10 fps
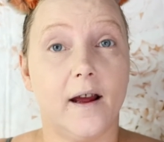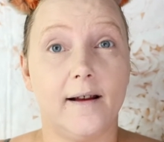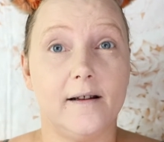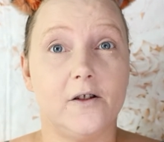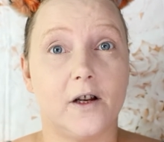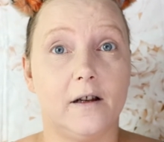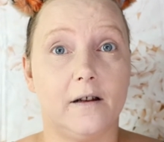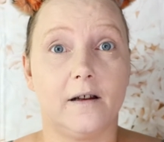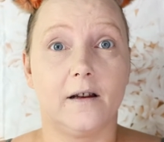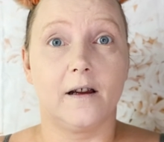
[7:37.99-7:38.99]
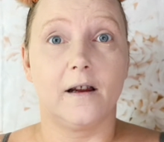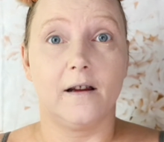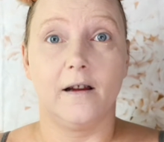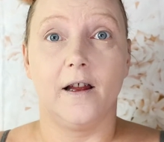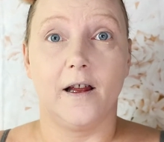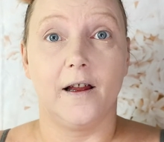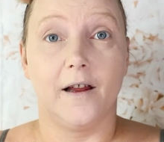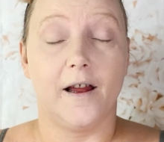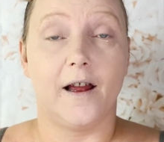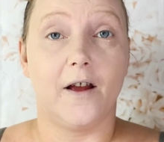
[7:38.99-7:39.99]
and
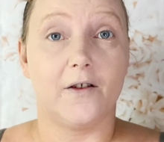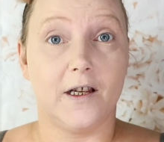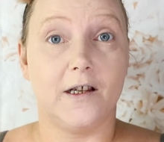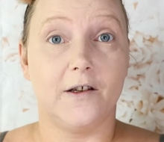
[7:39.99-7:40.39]
I'll see you